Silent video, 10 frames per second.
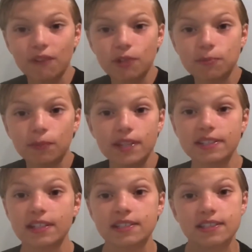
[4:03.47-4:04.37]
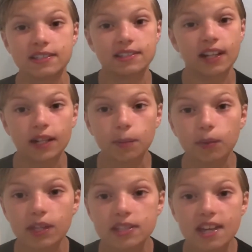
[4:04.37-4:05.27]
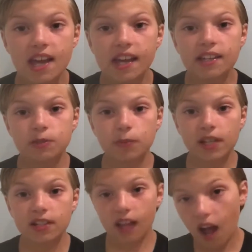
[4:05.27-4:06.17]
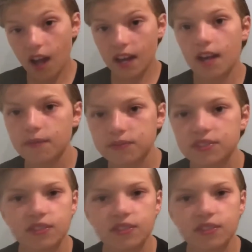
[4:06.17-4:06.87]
1st place and it's in 2nd place is because I have